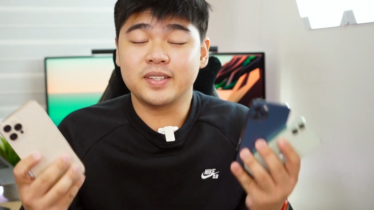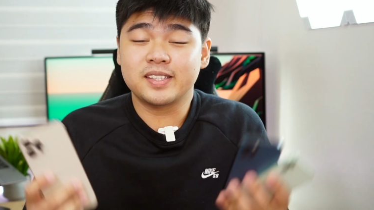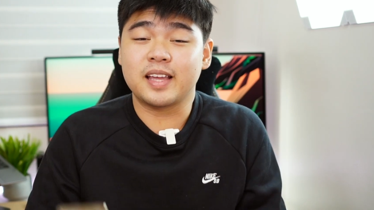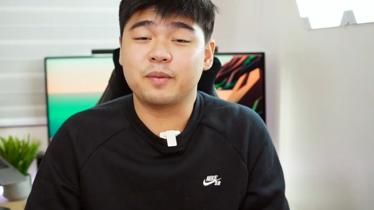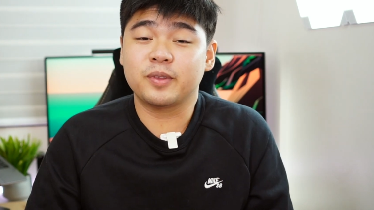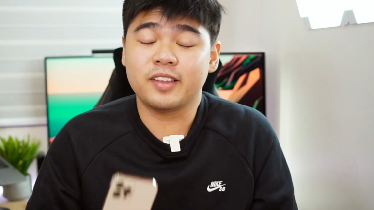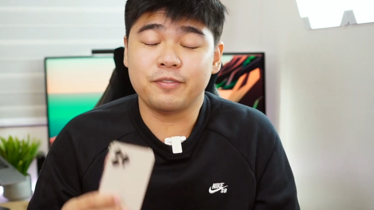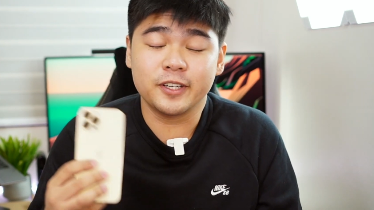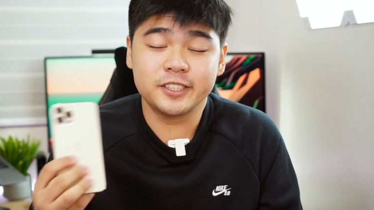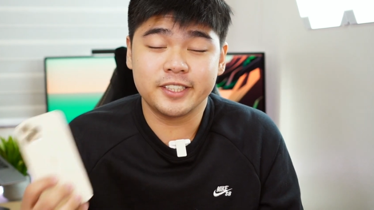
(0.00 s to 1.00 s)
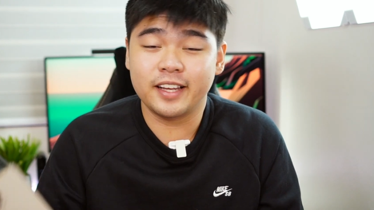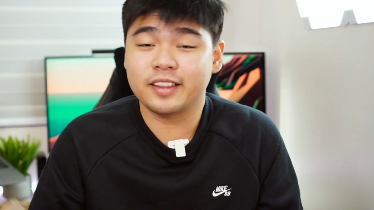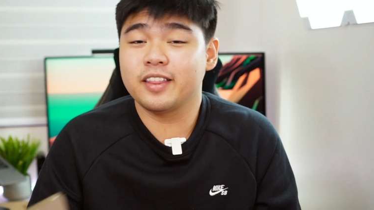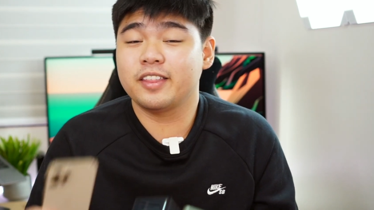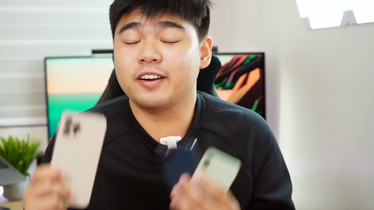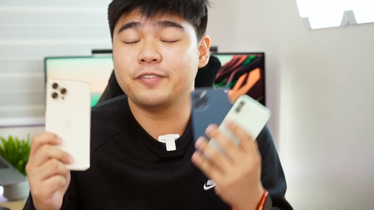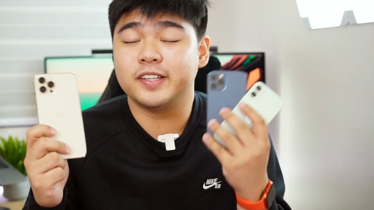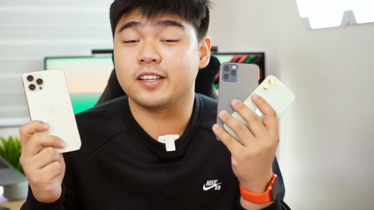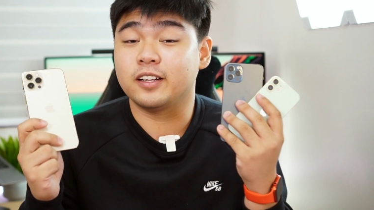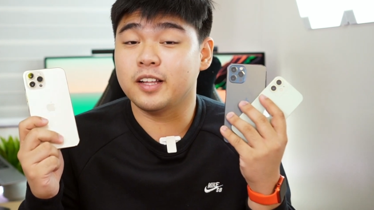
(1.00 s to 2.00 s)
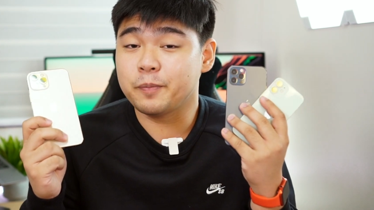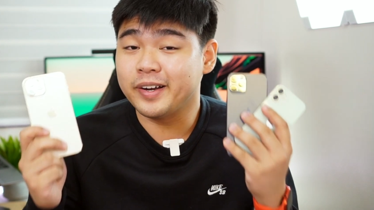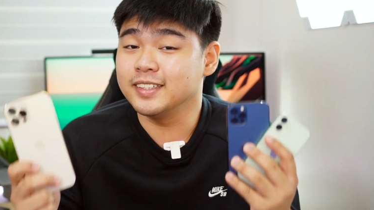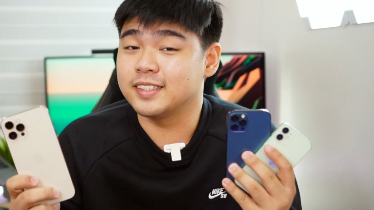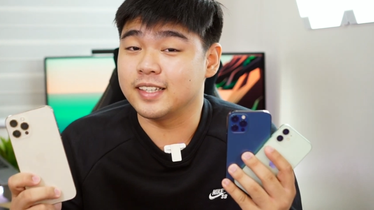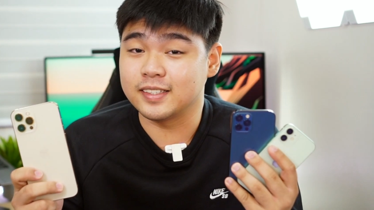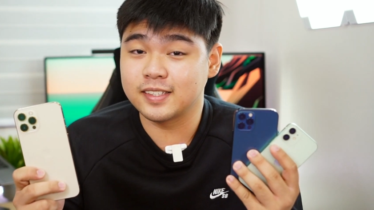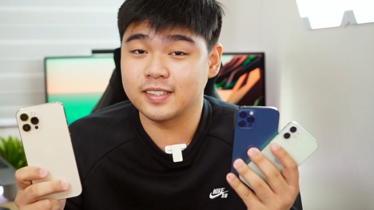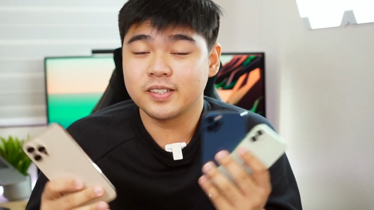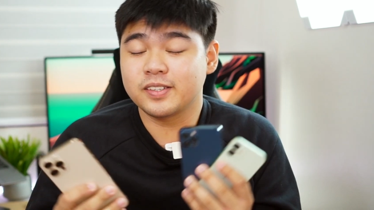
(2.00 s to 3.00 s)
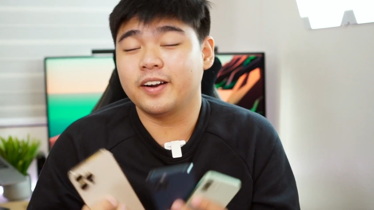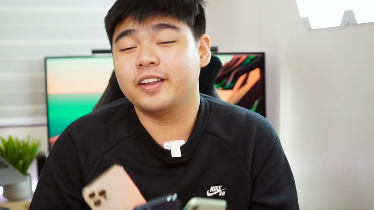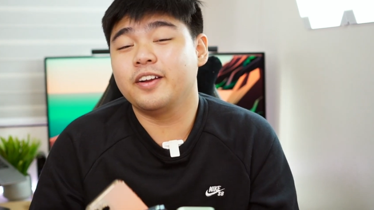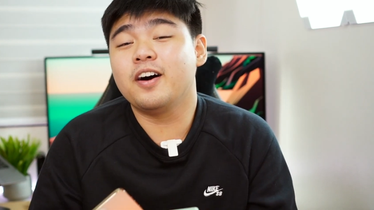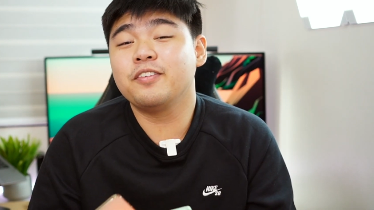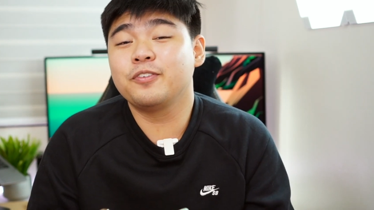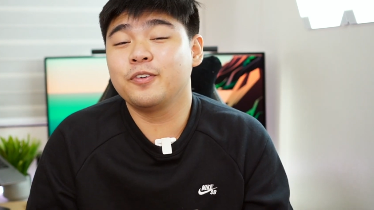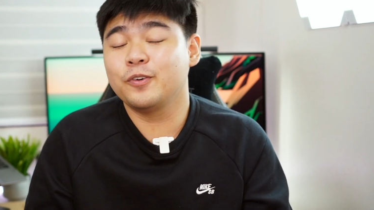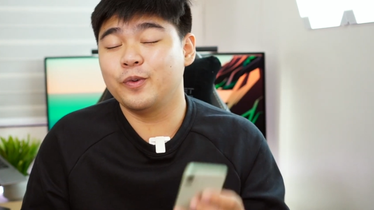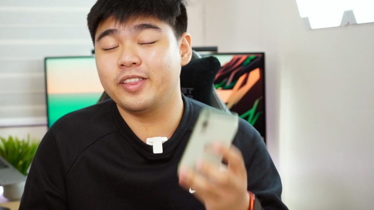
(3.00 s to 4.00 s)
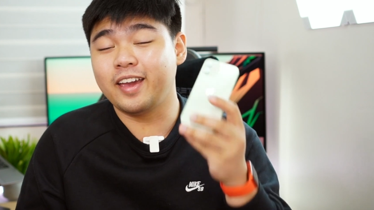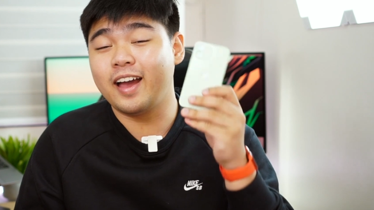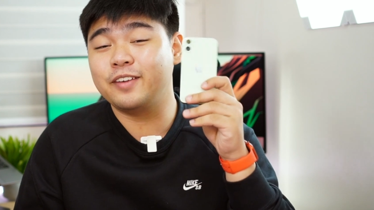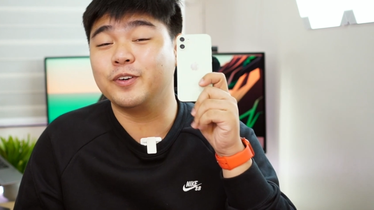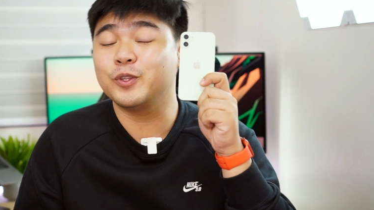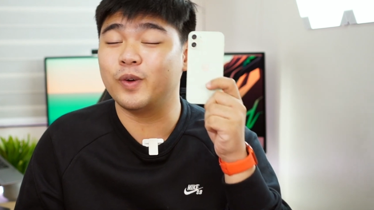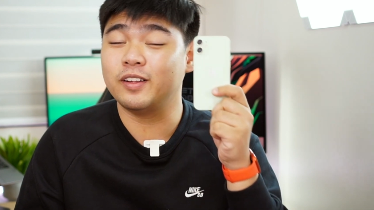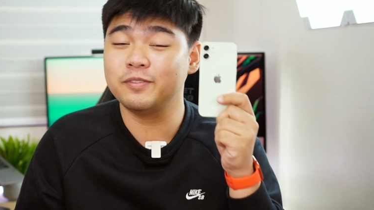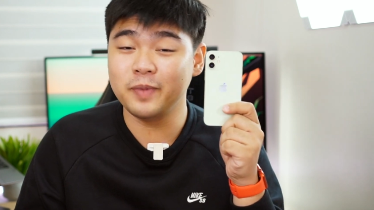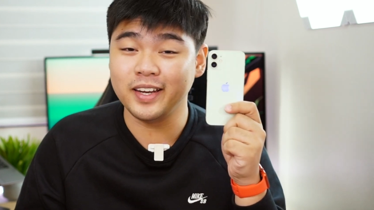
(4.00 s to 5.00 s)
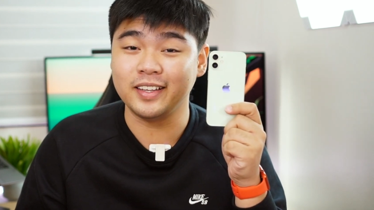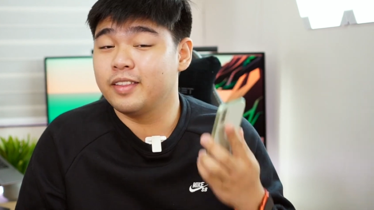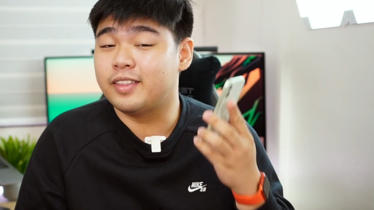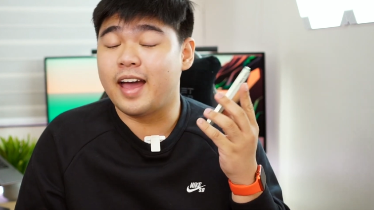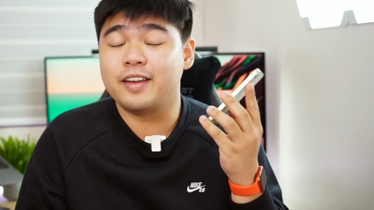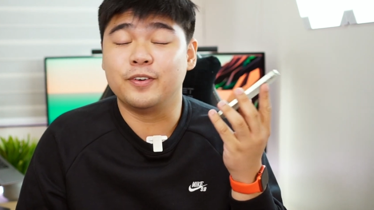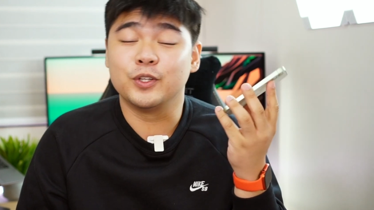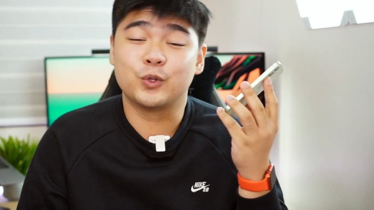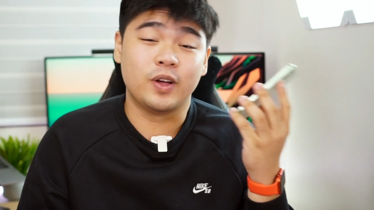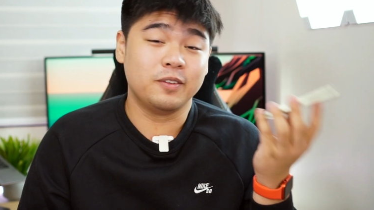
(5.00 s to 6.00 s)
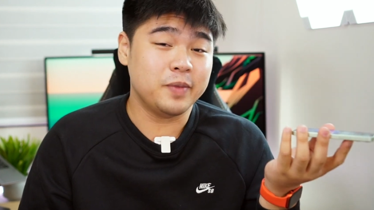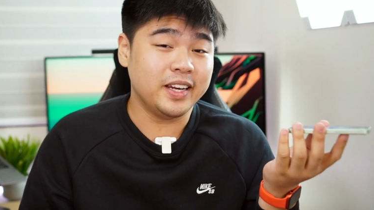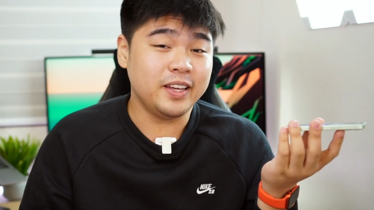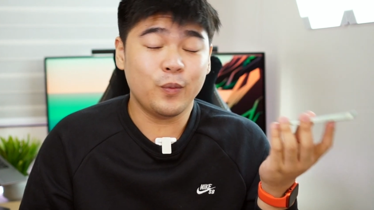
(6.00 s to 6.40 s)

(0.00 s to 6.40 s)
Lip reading: it's time to differentiate their physical appearances. Starting off with the iPhone 12 mini. The iPhone 12 mini